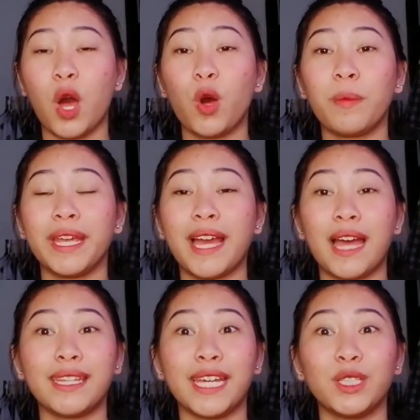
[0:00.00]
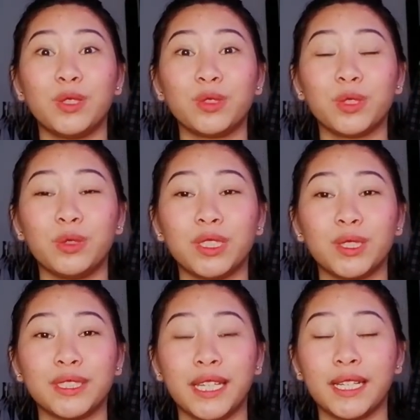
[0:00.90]
oh my God, I don't know what
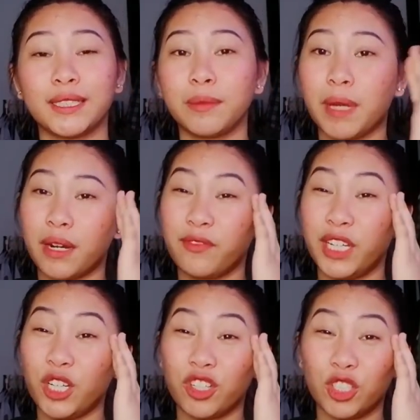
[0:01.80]
to say kasi parang feeling ko